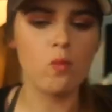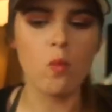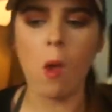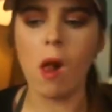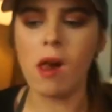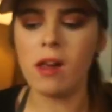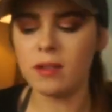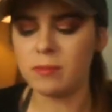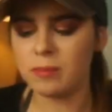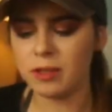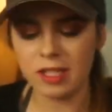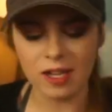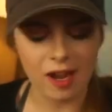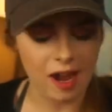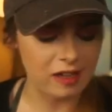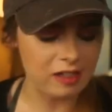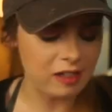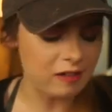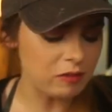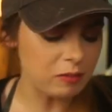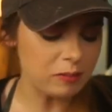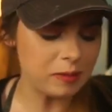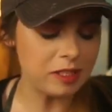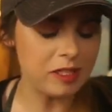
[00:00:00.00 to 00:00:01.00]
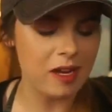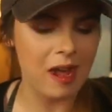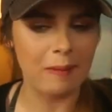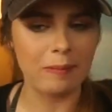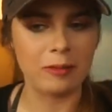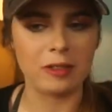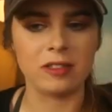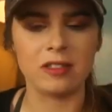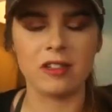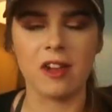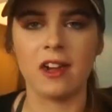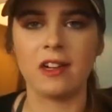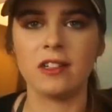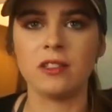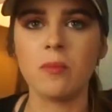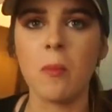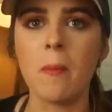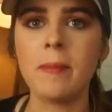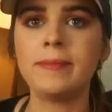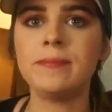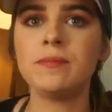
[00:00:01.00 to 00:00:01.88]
I never bring napkins, guys.